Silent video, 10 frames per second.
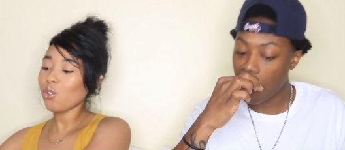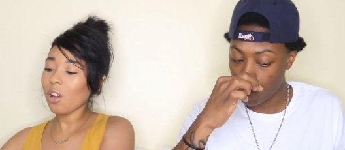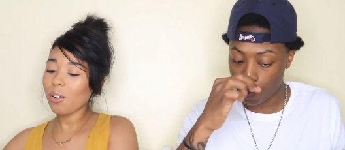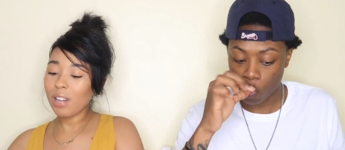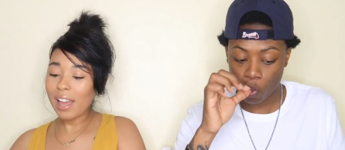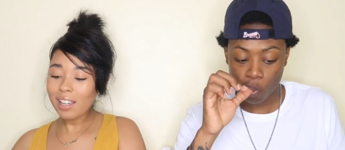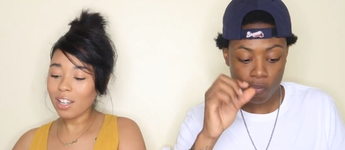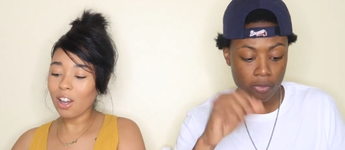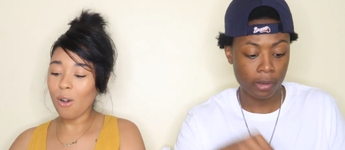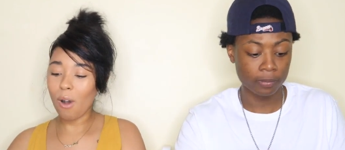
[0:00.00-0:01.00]
Speaker 1: you know, that
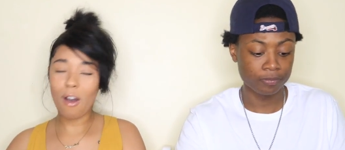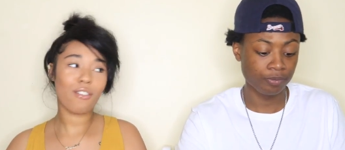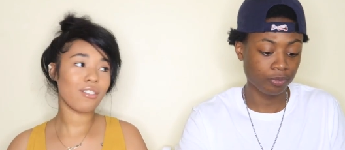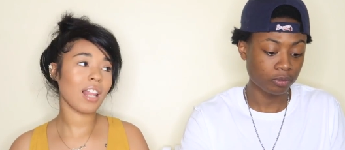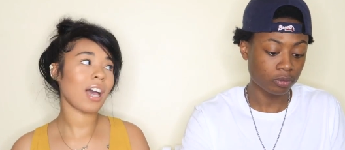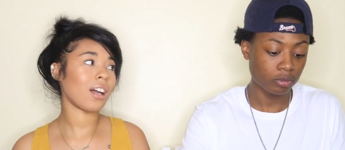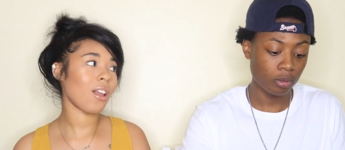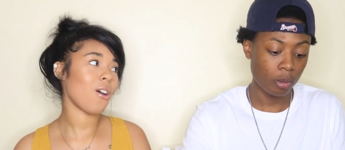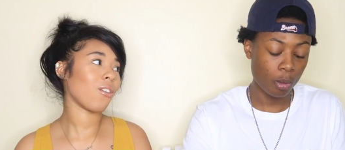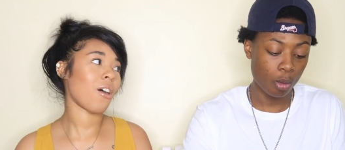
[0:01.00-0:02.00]
can go on for like a
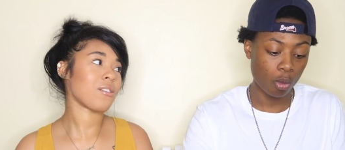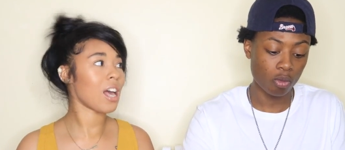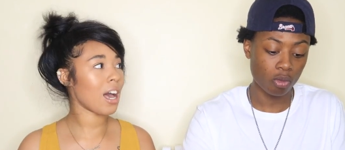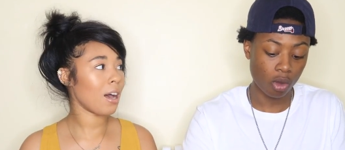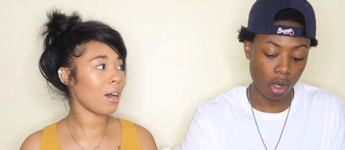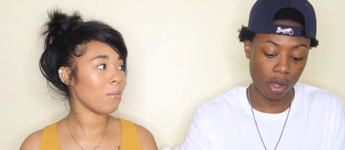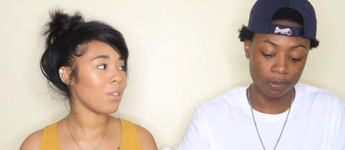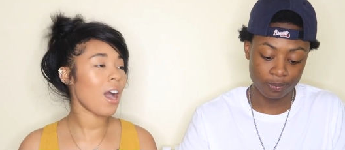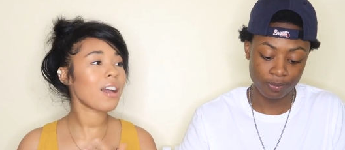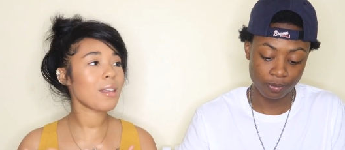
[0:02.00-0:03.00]
long, long time.
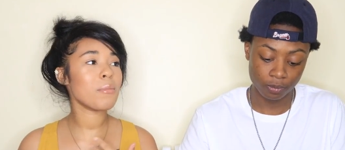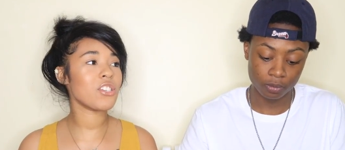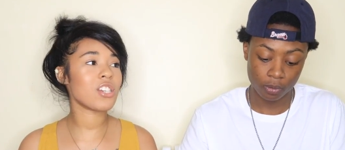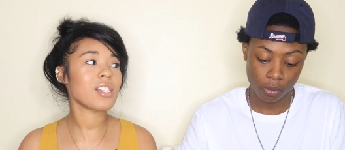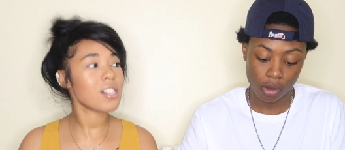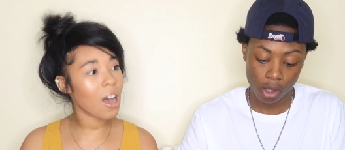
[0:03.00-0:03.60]
Y'all can be just